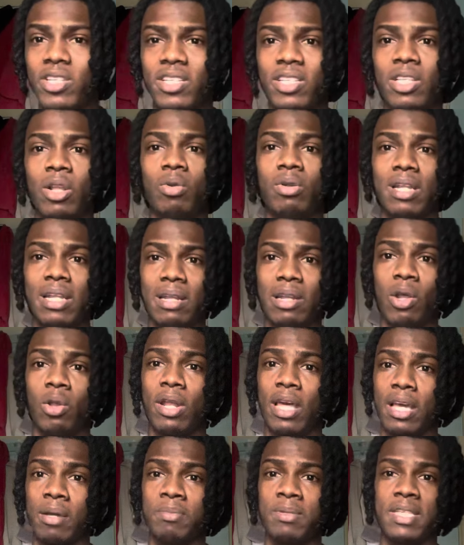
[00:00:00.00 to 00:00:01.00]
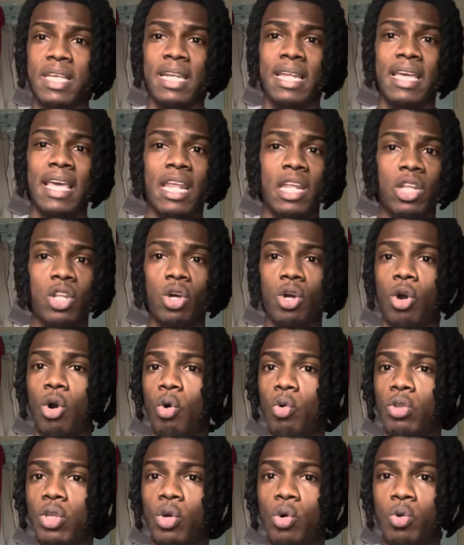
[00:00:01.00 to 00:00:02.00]
No, no, like I'm saying again, look
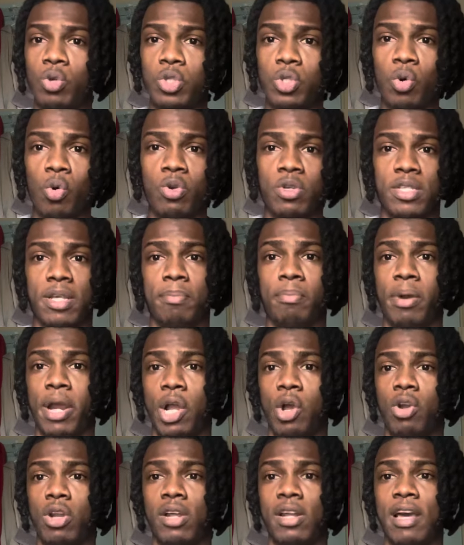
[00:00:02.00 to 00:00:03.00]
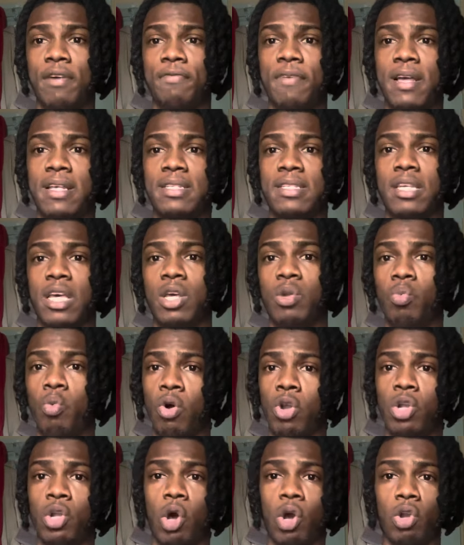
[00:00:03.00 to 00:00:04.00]
how the goal scores. They break on our left hand side,
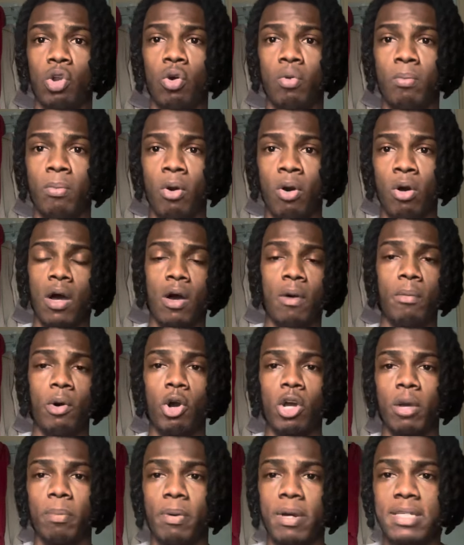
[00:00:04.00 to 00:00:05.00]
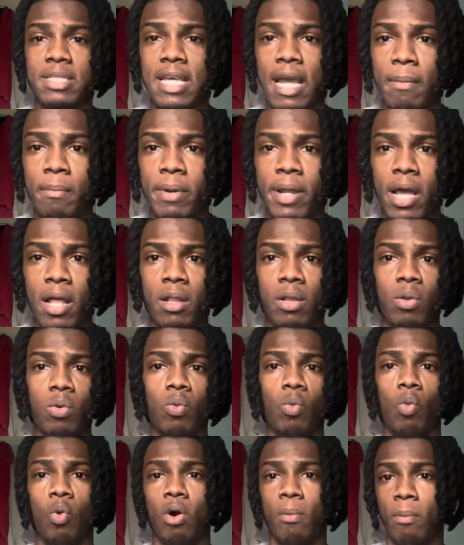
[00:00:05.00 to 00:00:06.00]
one knockdown ball occupies Gabriel,
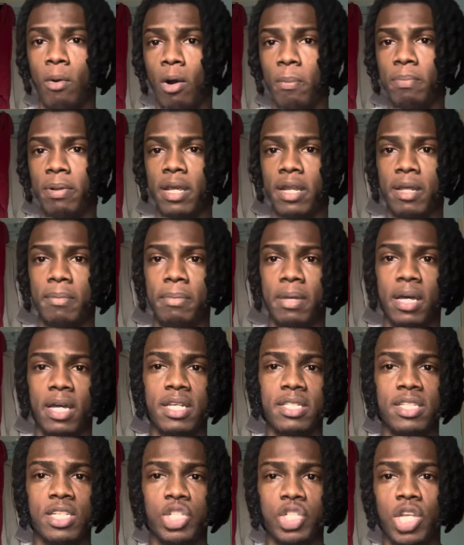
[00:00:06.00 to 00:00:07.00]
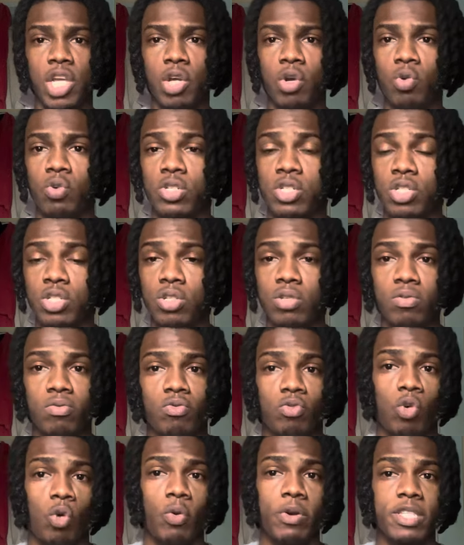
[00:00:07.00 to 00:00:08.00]
one ball played in behind Zinchenko is
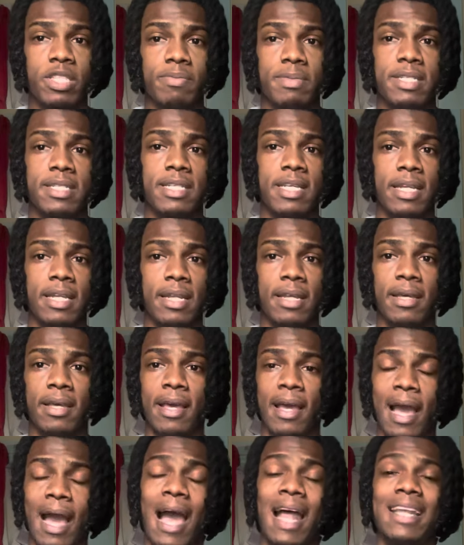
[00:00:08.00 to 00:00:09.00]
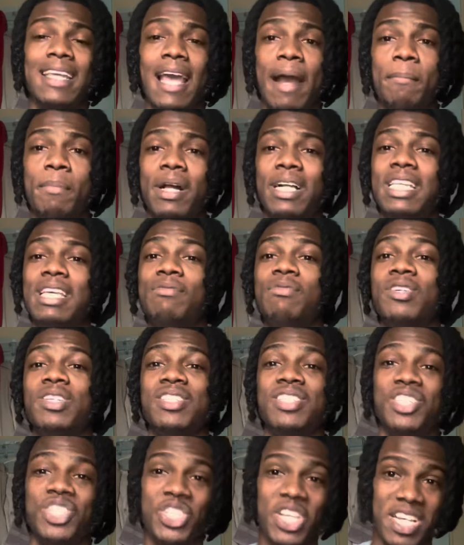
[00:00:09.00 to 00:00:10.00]
nowhere to be seen. And Gabriel
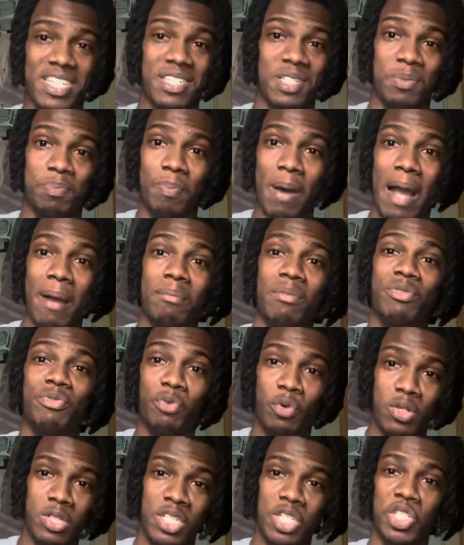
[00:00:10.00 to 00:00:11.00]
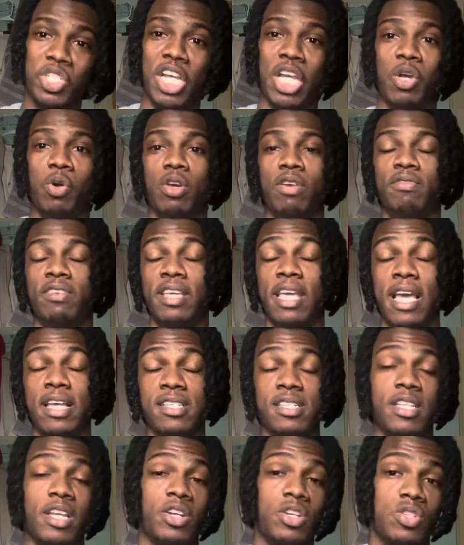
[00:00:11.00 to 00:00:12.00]
even chases back before Zinchenko even
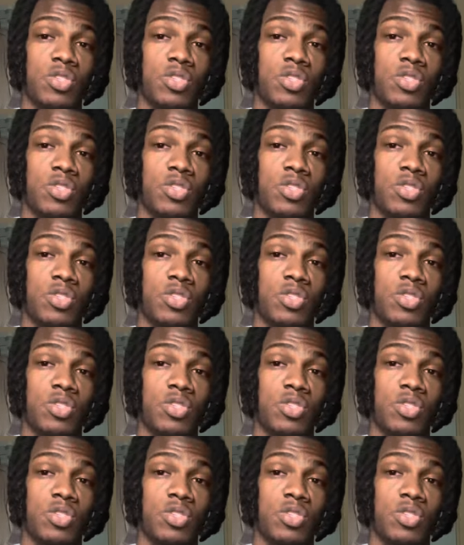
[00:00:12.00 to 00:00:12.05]
gets there.